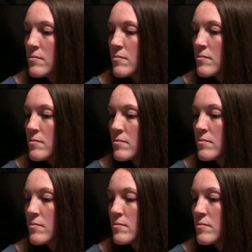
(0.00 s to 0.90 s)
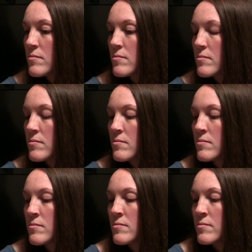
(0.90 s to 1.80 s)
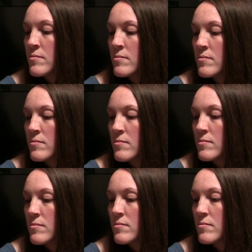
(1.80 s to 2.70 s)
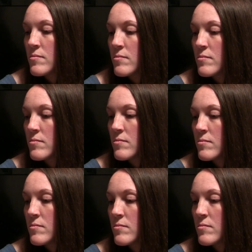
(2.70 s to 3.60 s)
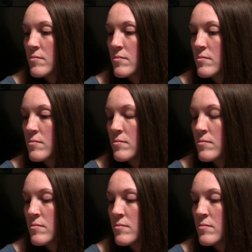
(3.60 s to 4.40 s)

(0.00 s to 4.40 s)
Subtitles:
(not speaking)